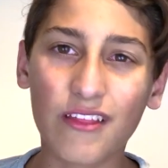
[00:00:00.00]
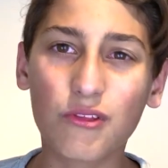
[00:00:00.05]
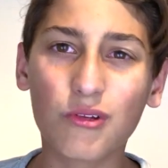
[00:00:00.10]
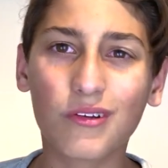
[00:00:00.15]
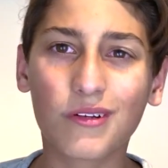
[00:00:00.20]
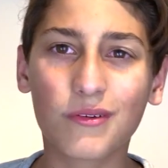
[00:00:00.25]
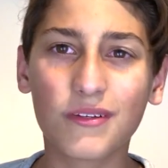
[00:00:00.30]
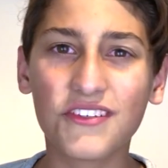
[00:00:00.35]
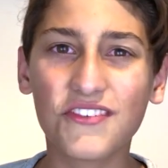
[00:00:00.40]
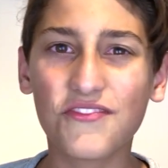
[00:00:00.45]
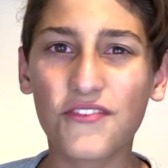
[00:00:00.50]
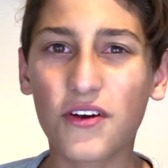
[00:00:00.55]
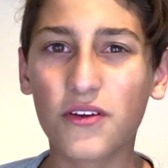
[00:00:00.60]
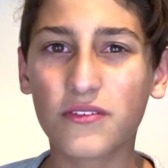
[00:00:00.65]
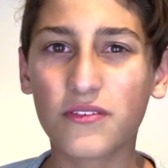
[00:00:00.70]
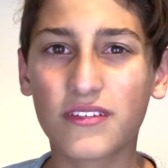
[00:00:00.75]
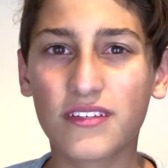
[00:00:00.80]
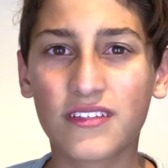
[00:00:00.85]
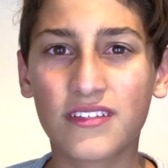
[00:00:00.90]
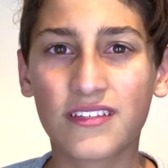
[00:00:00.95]
thought
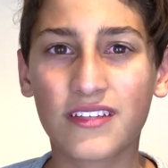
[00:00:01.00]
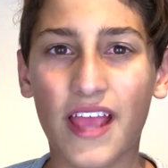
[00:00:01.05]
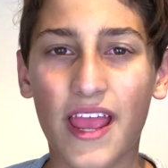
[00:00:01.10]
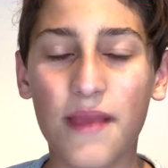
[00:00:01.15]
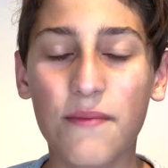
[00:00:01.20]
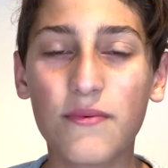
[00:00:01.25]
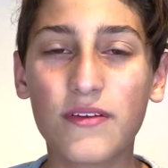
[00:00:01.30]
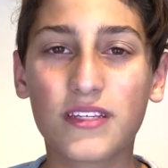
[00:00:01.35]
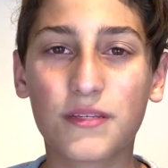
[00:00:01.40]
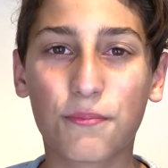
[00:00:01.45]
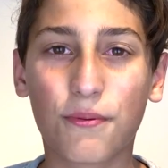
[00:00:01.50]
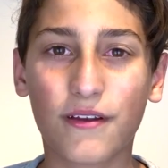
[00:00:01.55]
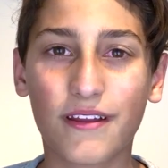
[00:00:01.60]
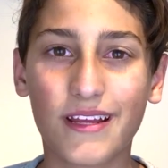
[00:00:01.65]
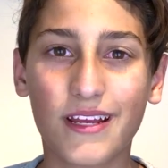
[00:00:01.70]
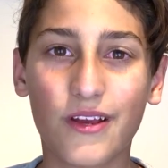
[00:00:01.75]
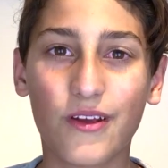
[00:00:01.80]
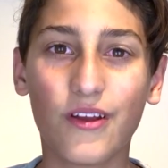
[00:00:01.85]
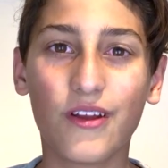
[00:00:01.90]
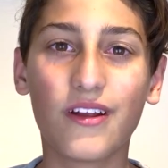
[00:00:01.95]
Grindelwald's escape was pretty
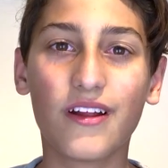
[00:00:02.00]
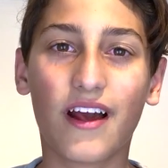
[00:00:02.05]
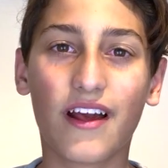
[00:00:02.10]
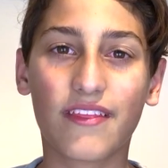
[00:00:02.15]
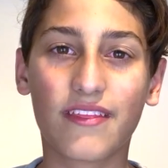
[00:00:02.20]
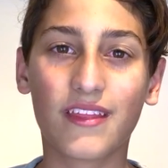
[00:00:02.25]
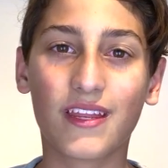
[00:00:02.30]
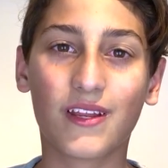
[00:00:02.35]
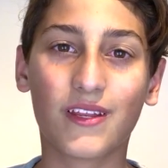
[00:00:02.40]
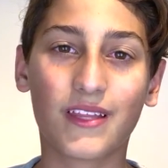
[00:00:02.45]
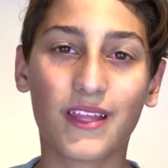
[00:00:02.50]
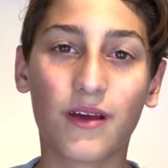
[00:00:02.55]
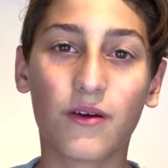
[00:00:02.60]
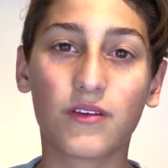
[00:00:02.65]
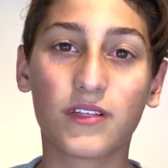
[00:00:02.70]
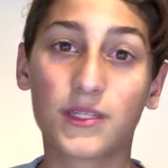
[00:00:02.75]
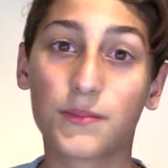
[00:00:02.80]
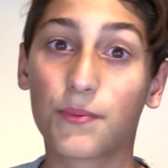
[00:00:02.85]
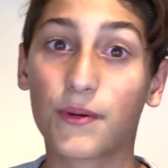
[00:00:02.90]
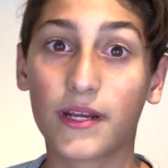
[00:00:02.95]
good. I thought that
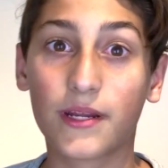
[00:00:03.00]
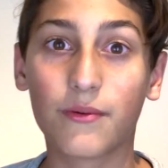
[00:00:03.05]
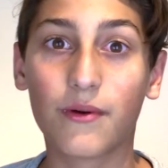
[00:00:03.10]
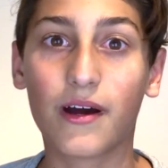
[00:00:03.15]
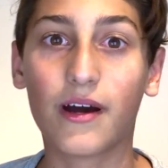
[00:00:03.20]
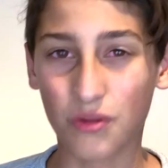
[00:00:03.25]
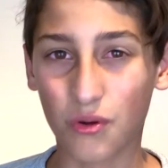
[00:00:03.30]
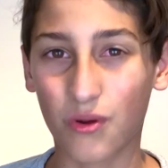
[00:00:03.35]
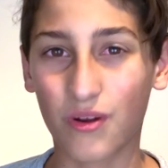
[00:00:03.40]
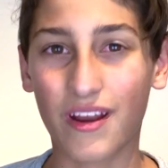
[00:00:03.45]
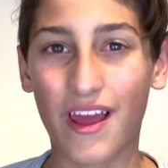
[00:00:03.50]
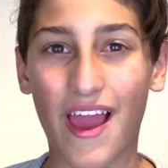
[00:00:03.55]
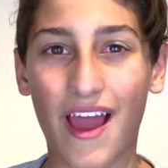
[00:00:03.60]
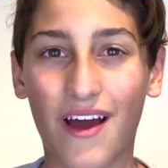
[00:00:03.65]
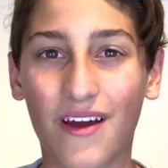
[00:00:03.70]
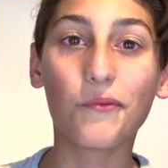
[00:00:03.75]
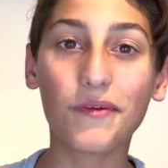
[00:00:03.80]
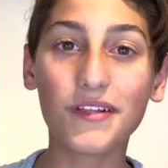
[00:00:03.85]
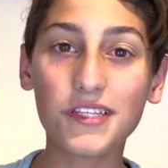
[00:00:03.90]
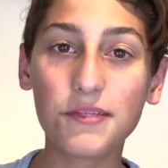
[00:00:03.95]
was pretty well thought
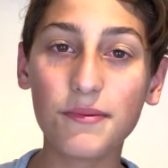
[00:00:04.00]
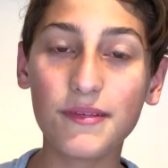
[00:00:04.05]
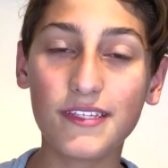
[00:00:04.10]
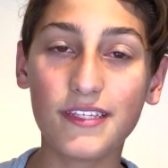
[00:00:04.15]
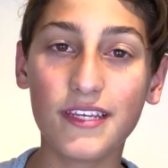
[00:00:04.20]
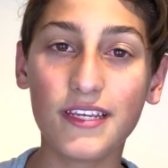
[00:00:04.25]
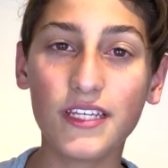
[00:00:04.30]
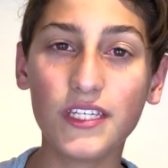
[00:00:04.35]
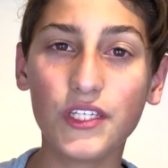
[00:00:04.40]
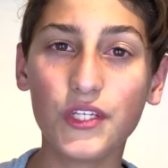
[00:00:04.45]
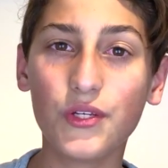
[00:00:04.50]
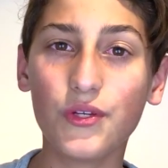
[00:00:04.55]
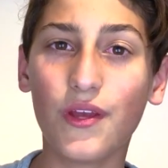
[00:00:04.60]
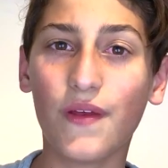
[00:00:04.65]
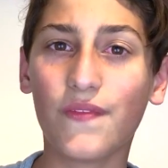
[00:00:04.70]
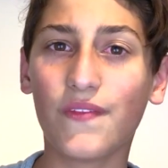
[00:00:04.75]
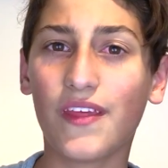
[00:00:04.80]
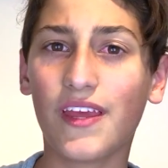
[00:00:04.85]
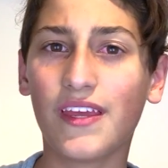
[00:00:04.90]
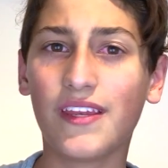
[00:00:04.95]
out. Once we see him
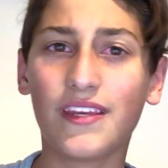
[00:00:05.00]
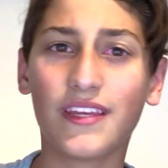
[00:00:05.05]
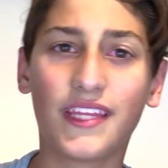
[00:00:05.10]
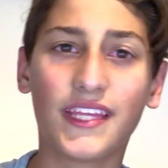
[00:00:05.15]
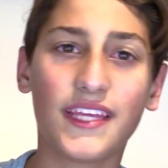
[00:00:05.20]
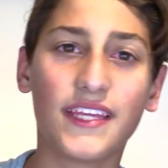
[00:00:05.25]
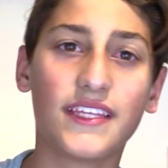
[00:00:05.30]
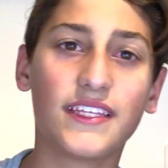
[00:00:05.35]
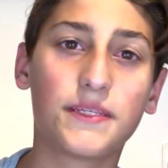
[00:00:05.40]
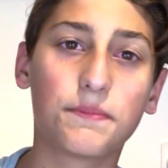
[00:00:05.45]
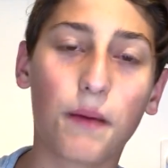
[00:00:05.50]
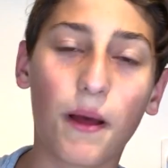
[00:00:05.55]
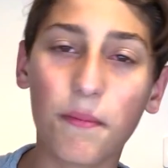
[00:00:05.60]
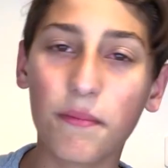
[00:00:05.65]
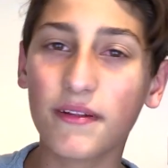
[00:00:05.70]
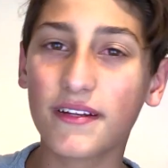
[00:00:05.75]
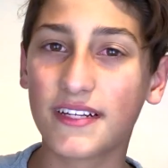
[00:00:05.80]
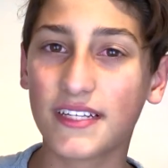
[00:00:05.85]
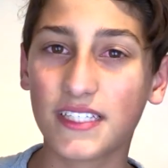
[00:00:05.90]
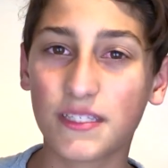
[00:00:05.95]
and then he's
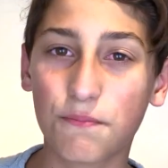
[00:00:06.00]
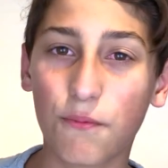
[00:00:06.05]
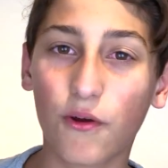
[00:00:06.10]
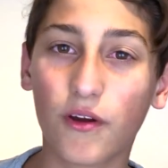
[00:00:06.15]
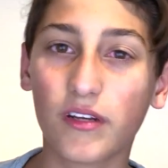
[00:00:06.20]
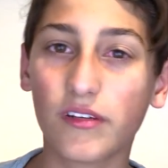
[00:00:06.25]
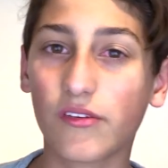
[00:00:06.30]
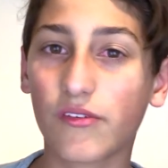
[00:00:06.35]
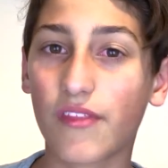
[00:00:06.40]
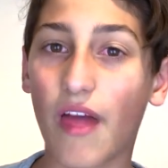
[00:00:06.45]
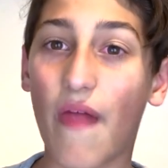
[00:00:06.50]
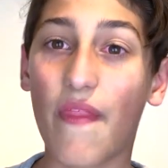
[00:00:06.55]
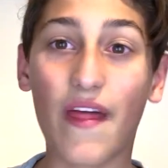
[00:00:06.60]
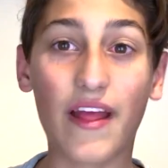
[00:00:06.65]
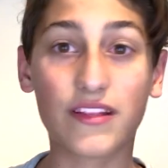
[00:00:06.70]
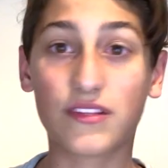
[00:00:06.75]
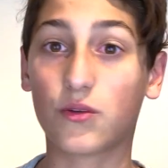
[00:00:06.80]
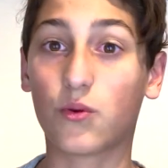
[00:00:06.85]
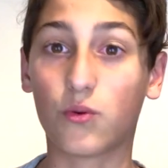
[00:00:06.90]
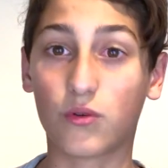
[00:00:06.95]
published his book and all that,
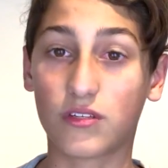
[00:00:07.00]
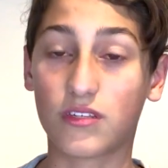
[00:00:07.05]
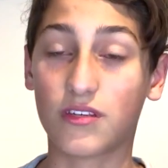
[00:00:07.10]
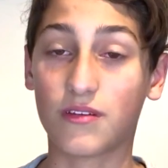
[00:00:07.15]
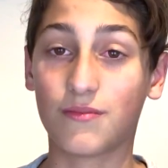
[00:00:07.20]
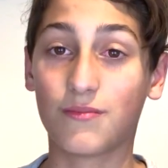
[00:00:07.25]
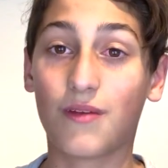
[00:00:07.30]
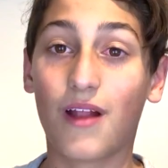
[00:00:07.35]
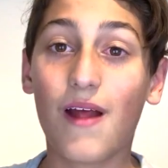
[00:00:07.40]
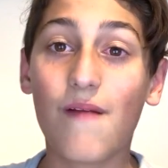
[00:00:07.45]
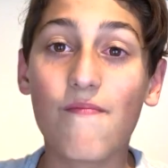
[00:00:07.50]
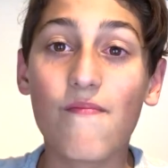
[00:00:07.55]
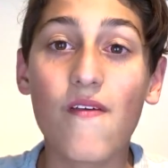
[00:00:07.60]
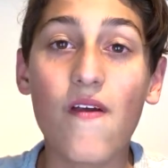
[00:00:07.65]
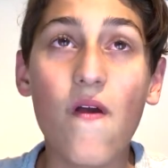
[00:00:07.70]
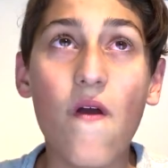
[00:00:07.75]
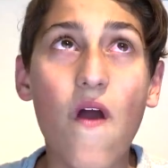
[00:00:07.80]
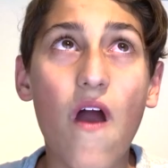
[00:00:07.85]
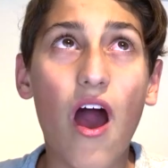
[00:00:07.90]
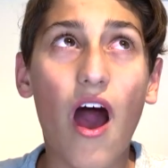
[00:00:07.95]
that's awesome, right?
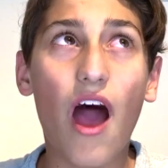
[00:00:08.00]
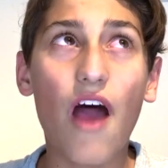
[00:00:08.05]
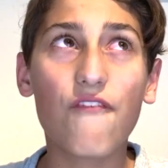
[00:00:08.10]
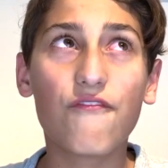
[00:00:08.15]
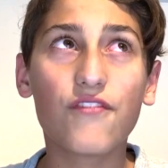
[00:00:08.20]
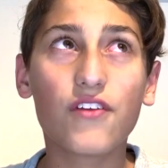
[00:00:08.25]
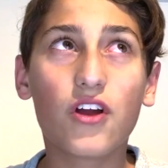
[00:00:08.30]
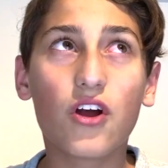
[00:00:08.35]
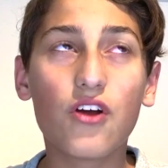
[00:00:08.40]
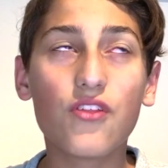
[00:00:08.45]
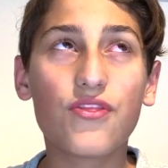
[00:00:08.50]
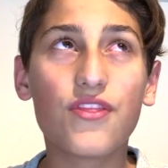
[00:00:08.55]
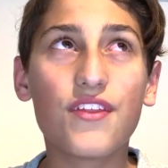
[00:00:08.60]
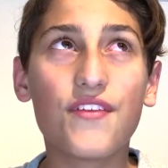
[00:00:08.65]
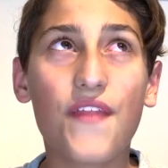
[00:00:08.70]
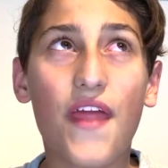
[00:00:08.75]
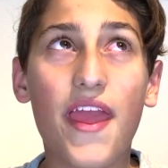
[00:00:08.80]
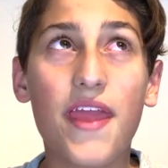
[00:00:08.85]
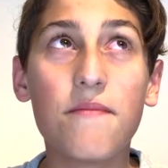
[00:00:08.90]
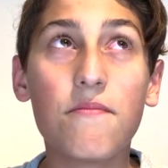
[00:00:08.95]
I forgot the
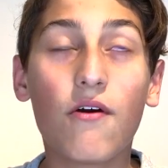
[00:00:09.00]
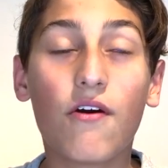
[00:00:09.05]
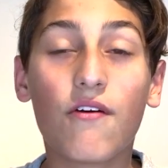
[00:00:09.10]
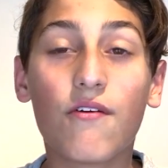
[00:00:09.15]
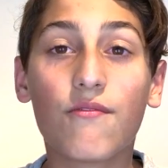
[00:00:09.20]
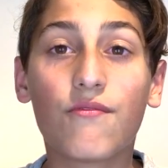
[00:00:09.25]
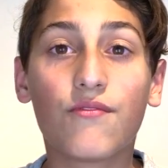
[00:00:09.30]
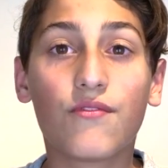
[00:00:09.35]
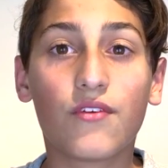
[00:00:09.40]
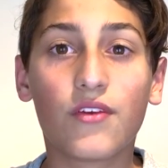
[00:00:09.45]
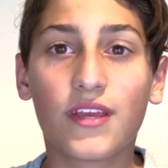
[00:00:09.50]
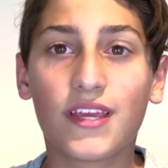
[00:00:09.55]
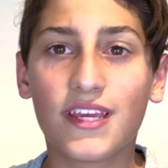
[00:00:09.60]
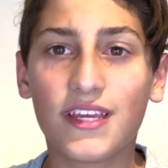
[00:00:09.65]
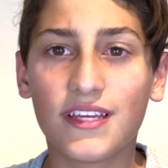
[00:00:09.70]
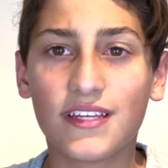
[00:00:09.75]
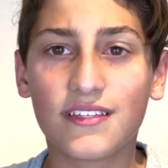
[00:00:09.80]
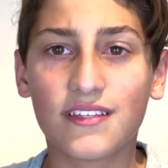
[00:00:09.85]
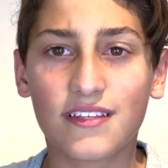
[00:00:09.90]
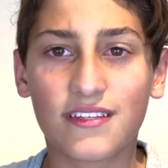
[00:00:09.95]
name of
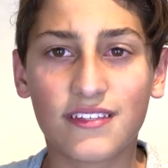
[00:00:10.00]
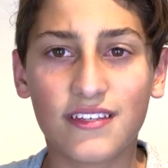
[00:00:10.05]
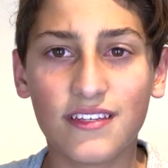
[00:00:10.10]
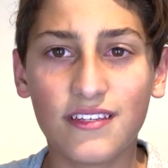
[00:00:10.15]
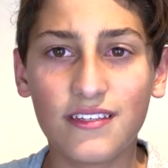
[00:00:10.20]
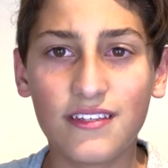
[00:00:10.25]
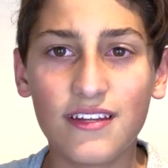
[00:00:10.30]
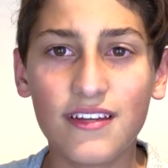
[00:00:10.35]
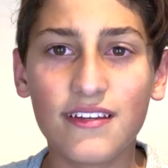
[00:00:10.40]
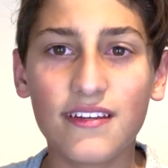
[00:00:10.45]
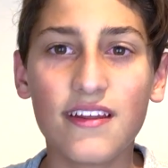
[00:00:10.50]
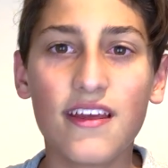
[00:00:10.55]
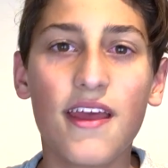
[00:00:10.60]
his assistant,